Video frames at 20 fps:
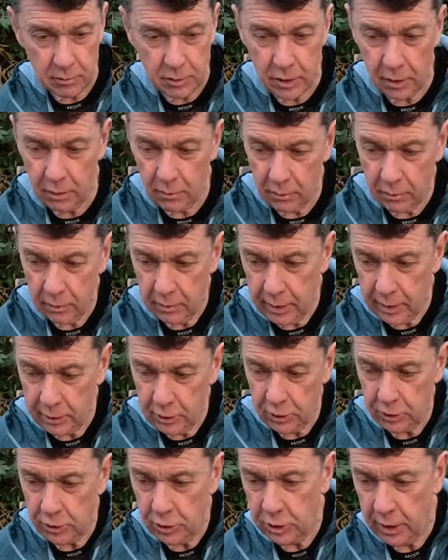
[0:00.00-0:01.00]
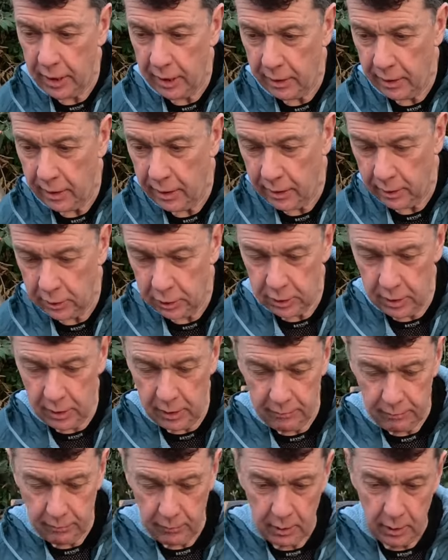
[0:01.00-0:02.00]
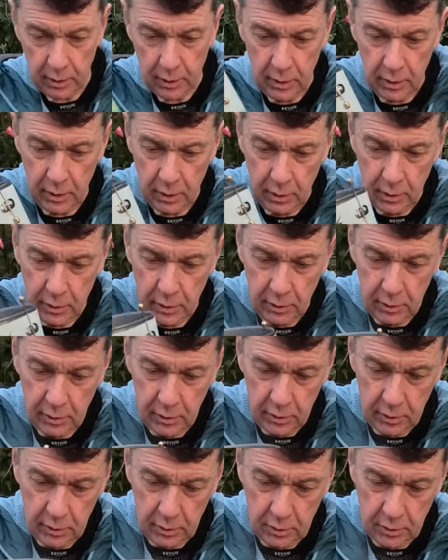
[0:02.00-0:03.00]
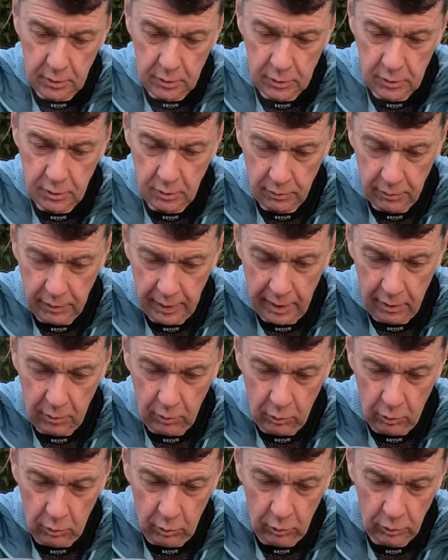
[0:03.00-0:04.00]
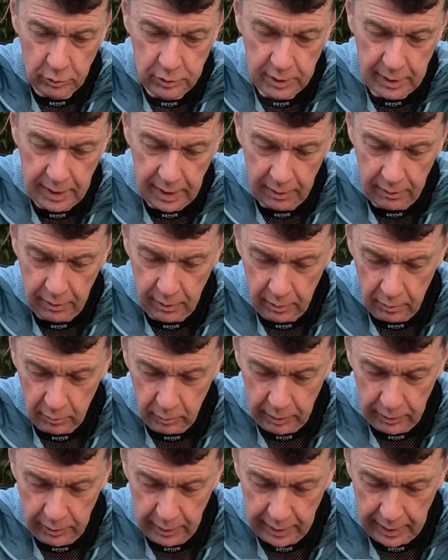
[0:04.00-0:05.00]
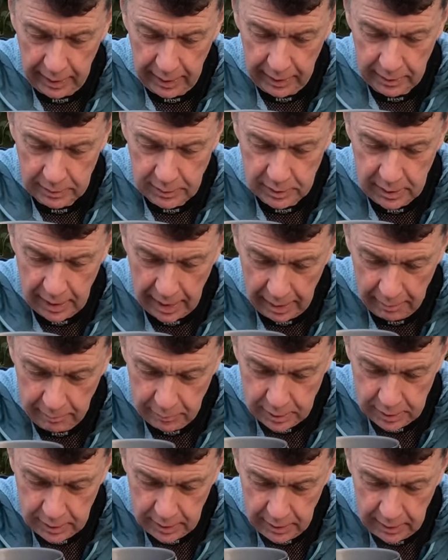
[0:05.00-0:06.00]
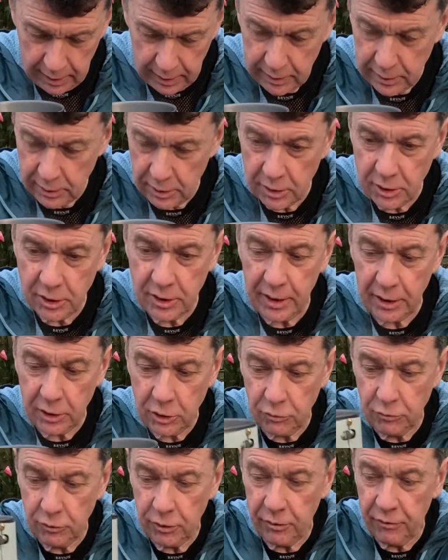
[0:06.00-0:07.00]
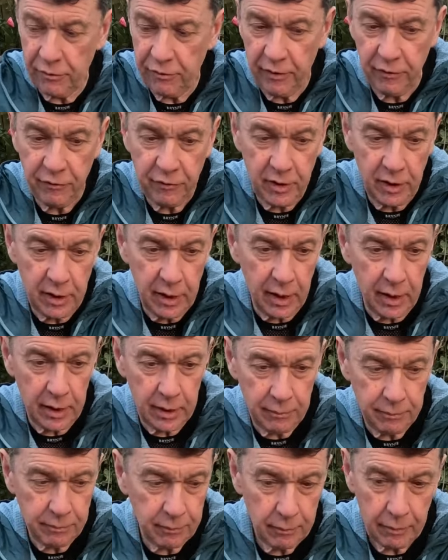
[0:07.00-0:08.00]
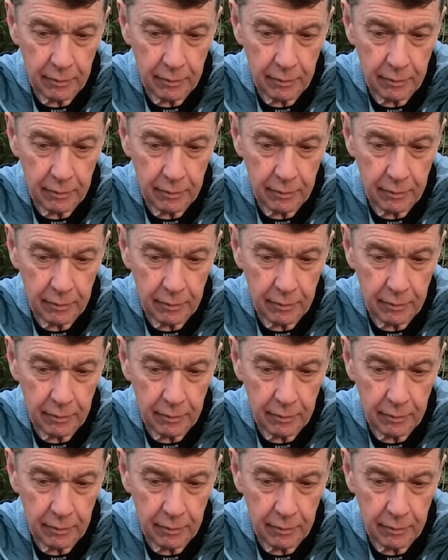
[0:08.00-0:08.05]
So let's just check that actually. So that all together with the gas empty is 659.